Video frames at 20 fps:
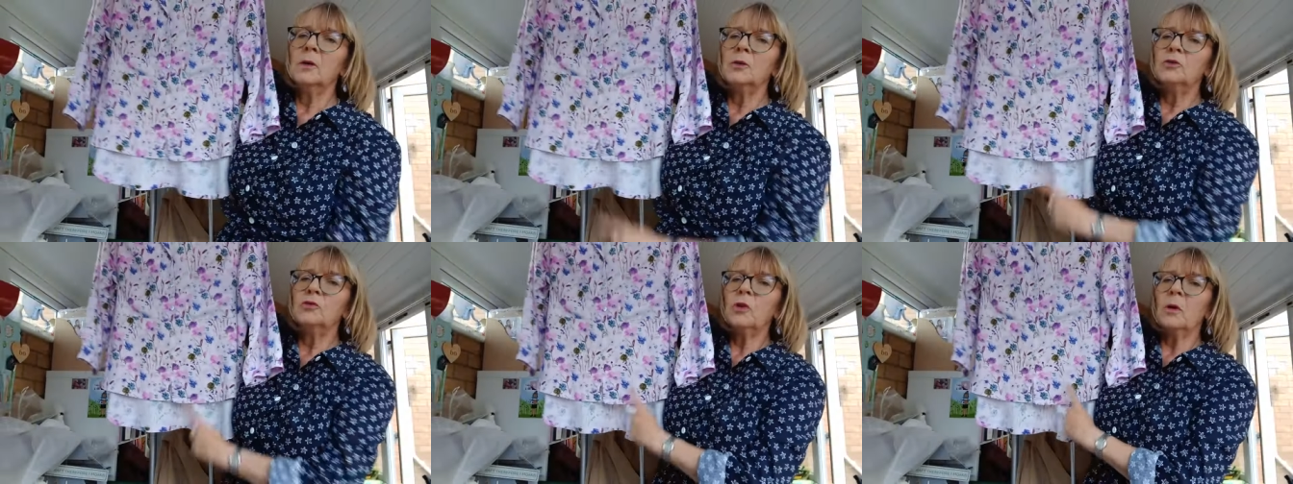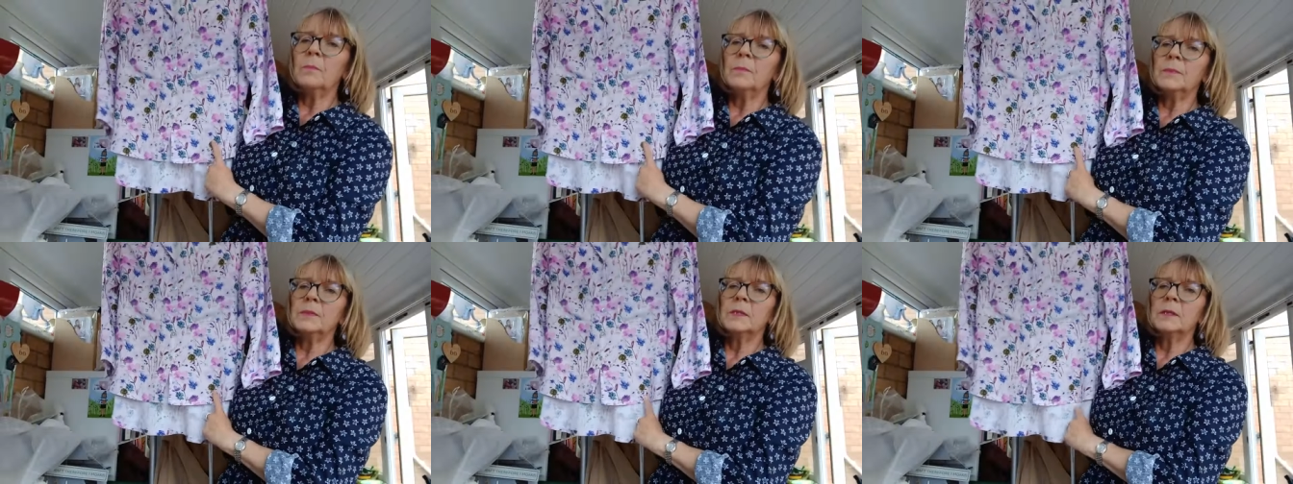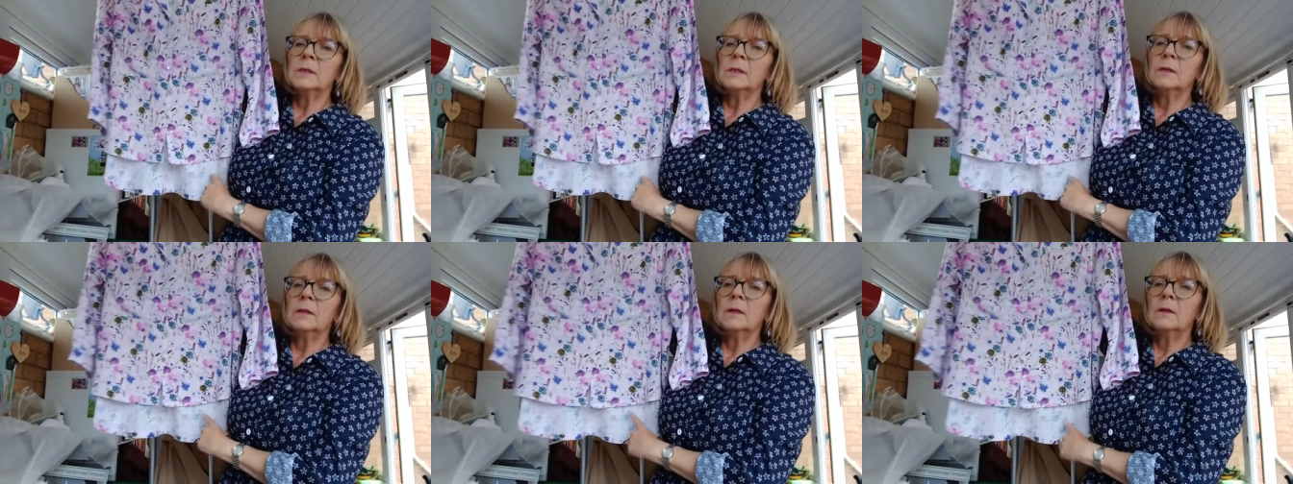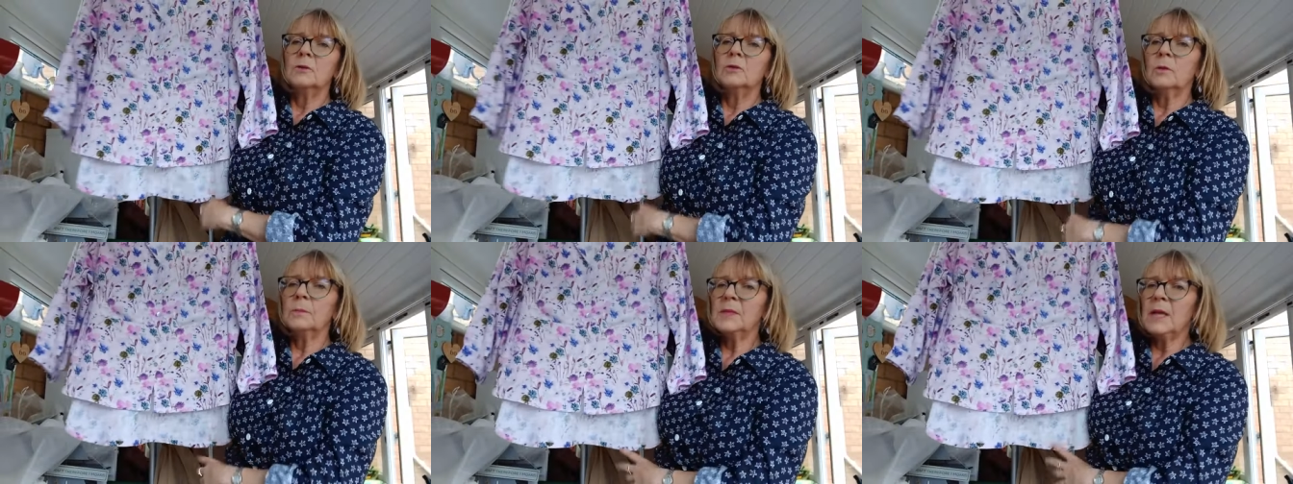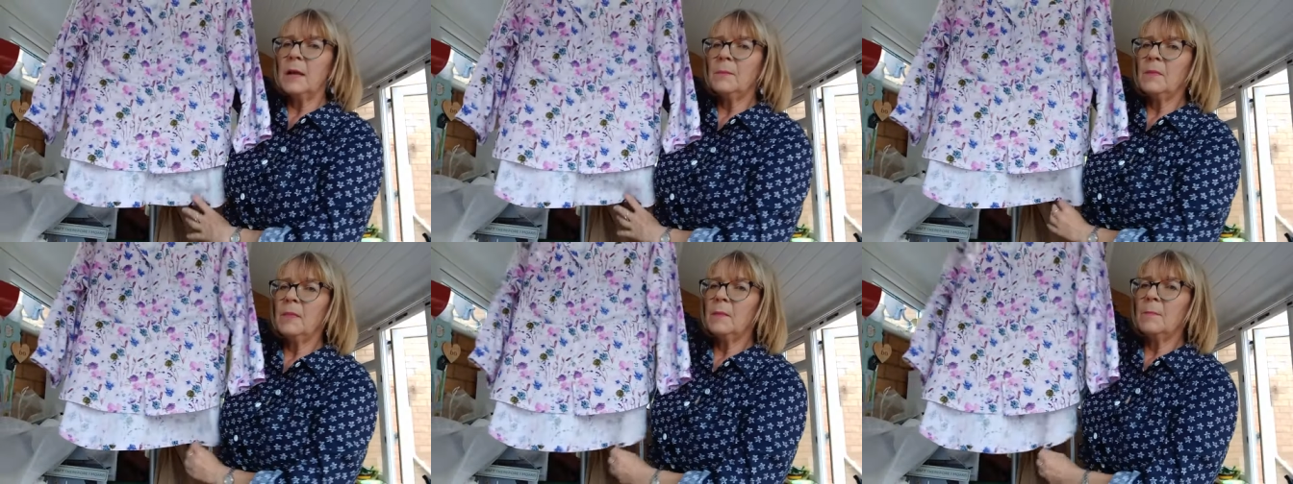dropped
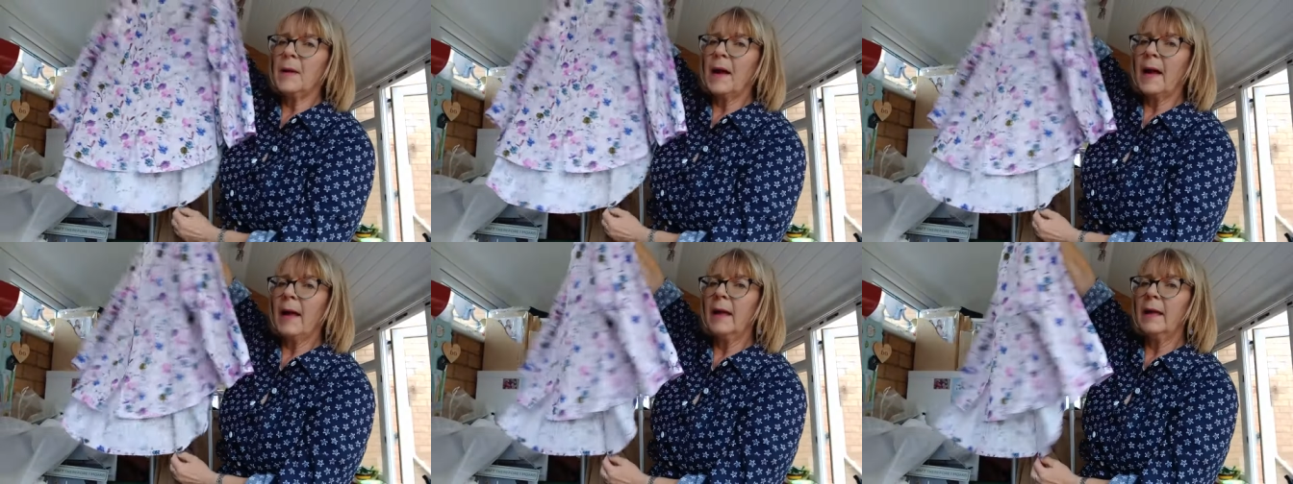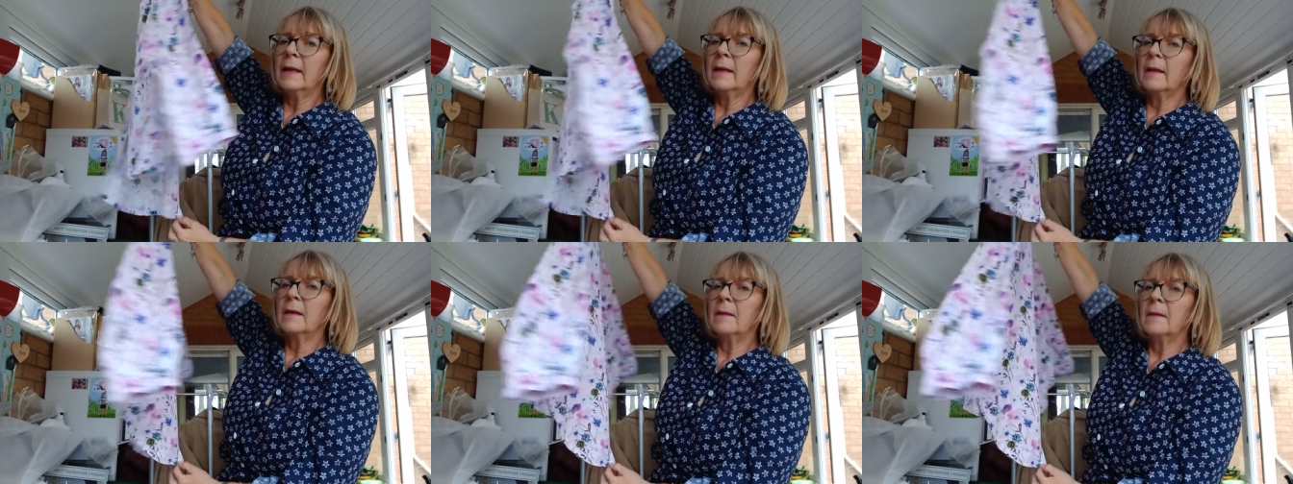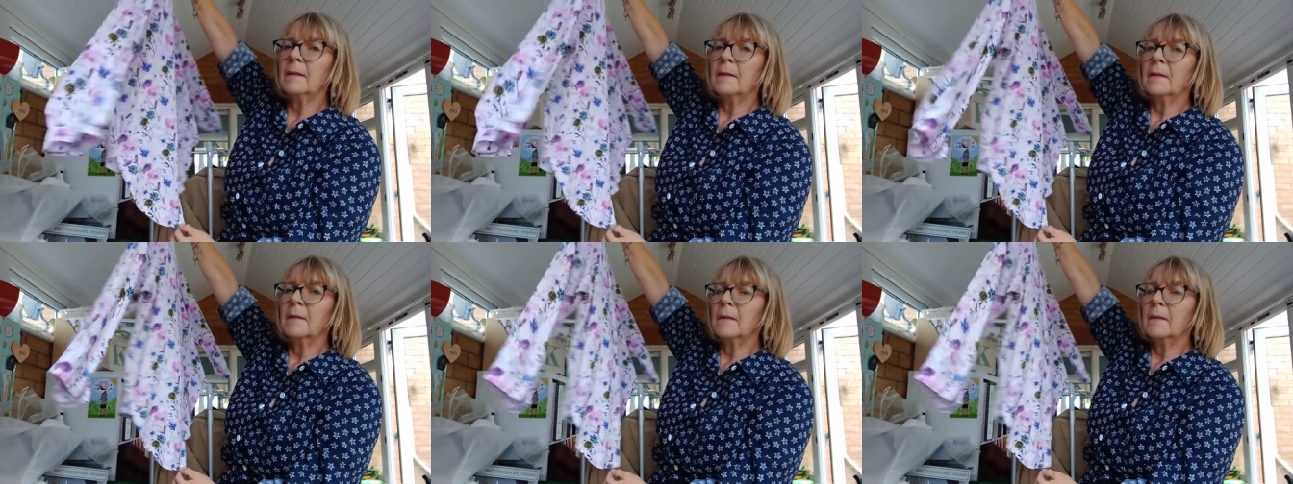hem at the back.